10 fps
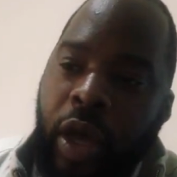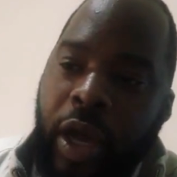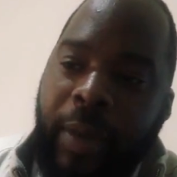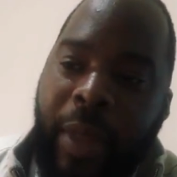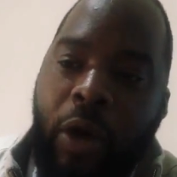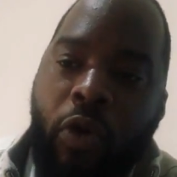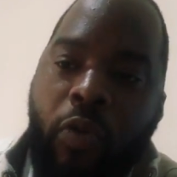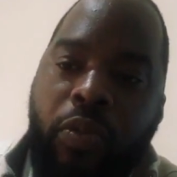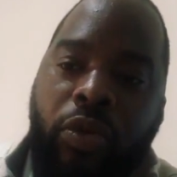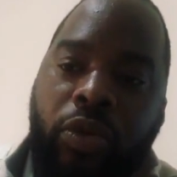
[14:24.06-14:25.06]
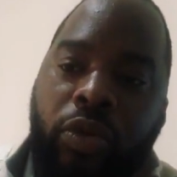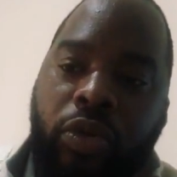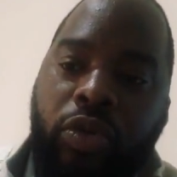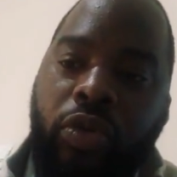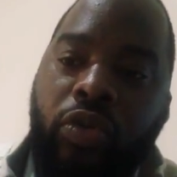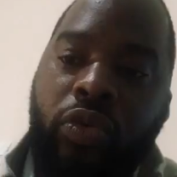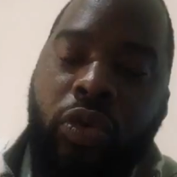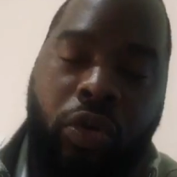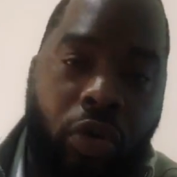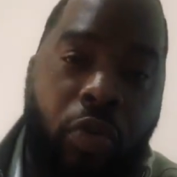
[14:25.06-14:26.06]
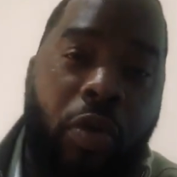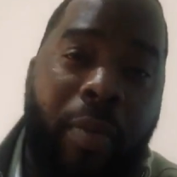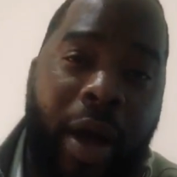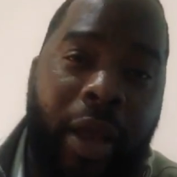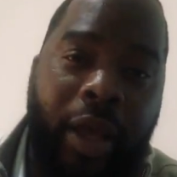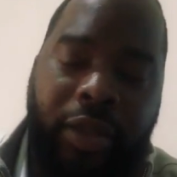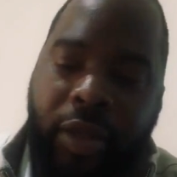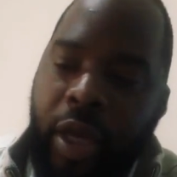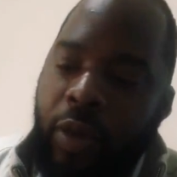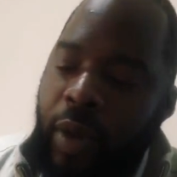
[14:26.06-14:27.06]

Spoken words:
I am now open to the global market.